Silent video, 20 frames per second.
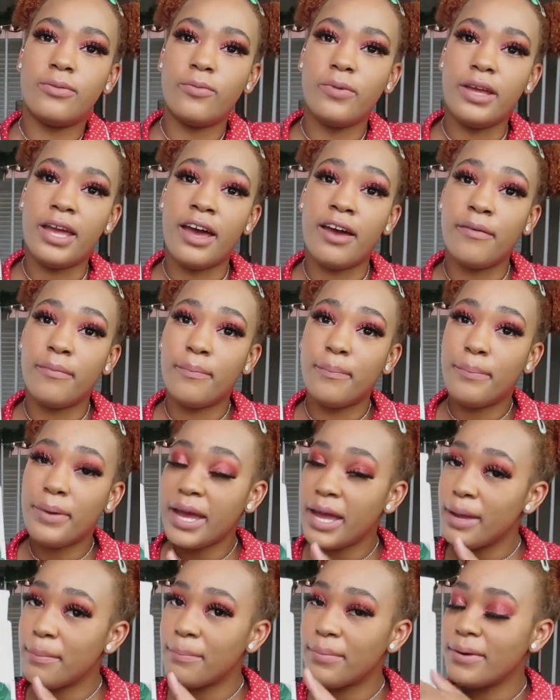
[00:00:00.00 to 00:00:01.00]
we have
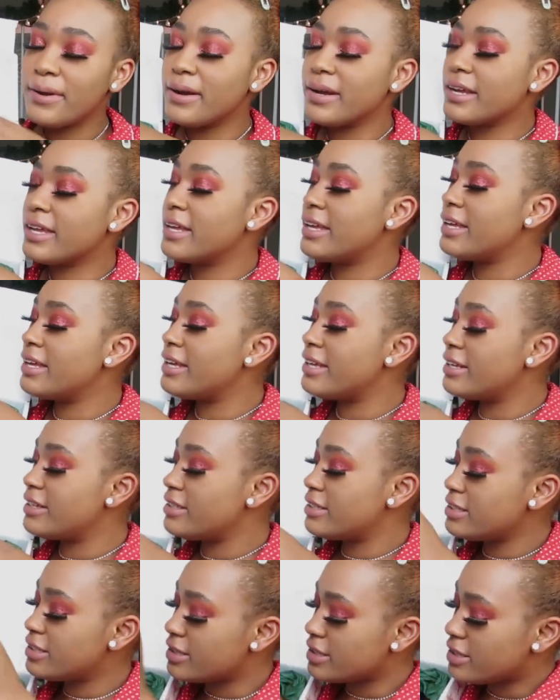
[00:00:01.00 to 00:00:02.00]
paper again.
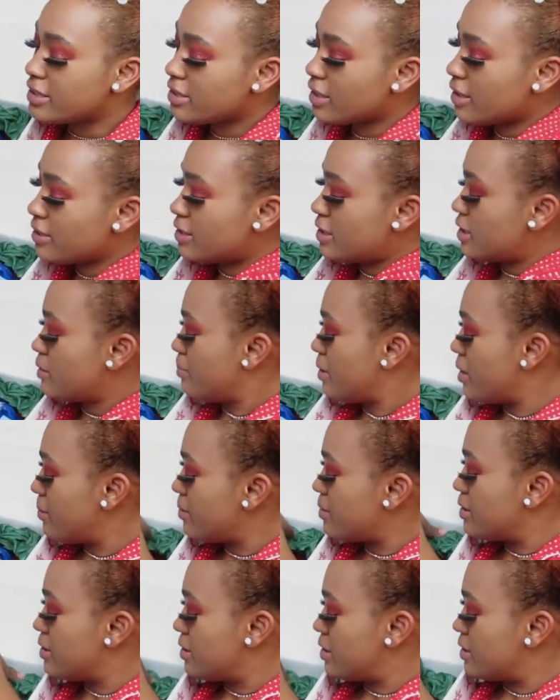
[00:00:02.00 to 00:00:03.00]
Just toss this
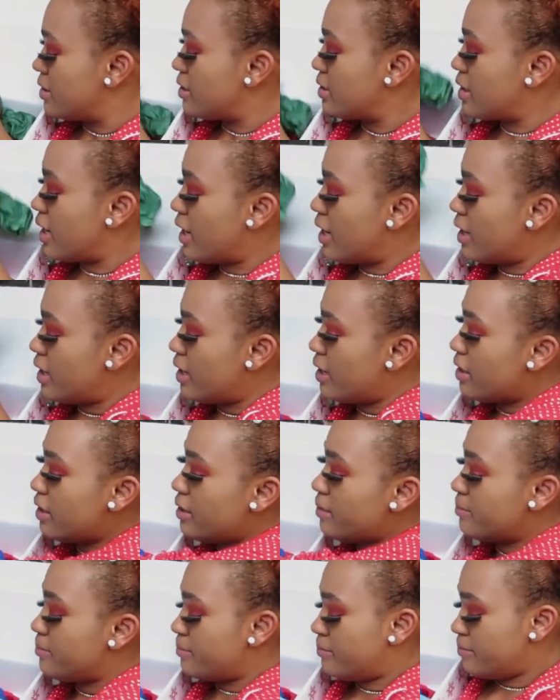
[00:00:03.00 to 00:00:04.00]
paper to the
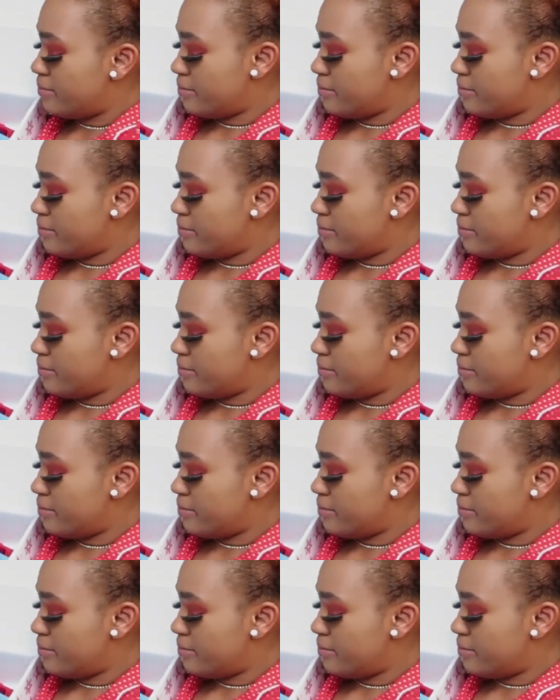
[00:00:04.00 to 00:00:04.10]
side.